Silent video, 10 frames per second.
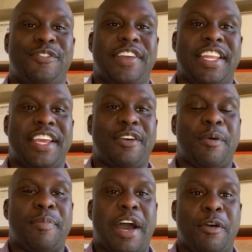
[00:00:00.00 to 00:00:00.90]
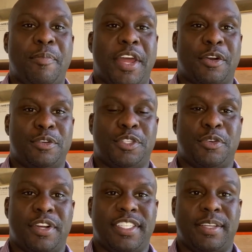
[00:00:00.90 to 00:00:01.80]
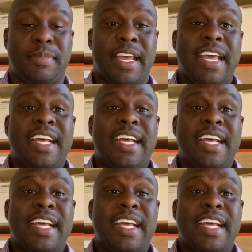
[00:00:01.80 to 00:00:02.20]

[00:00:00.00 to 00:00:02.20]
video about medical tourism.